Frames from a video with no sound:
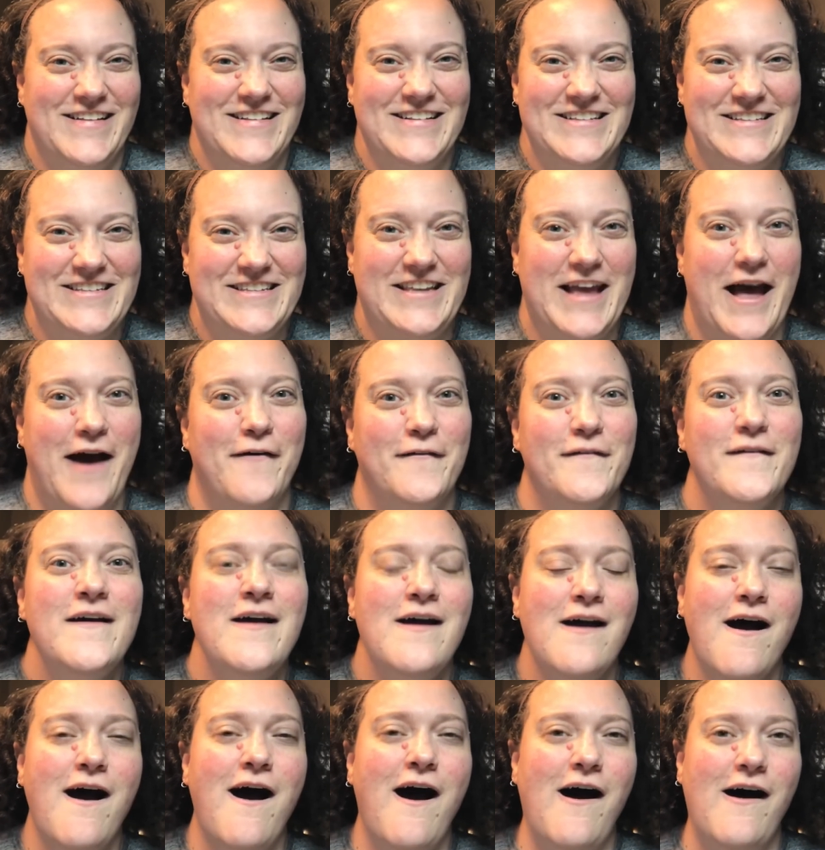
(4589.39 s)
So
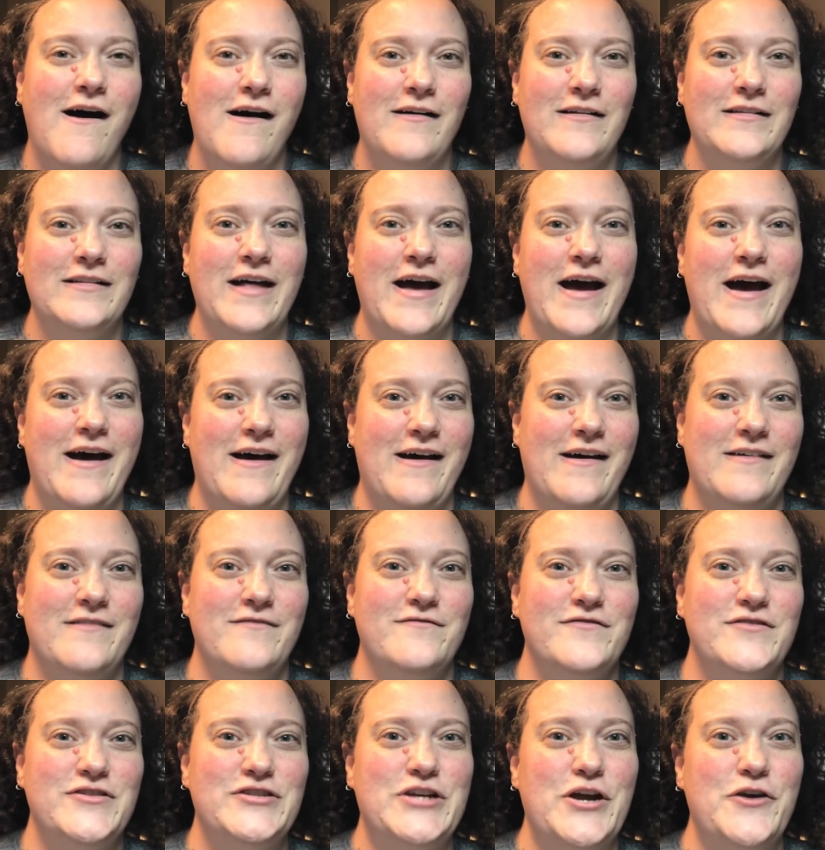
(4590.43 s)
I'll
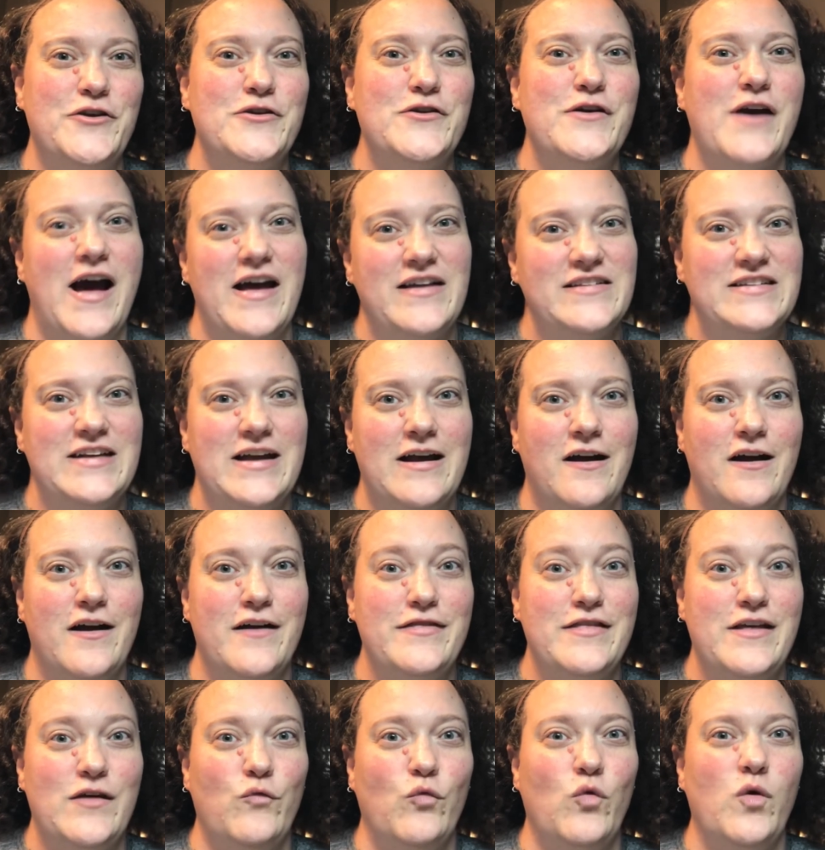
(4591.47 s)
show you guys here, and
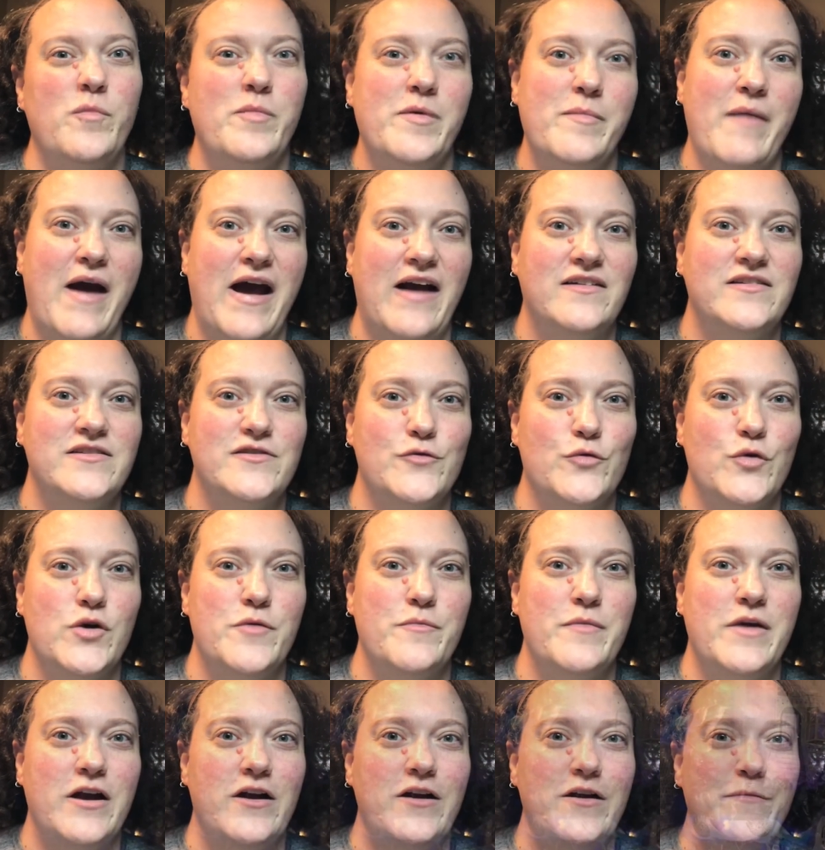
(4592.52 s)
then we'll be back to the room
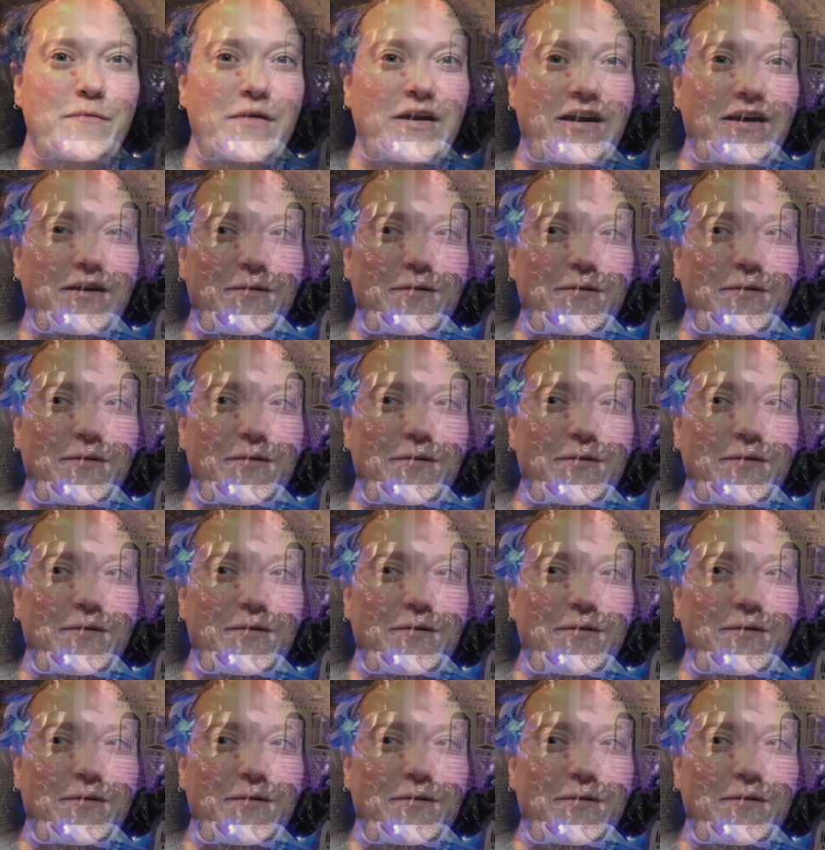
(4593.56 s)
here in a minute.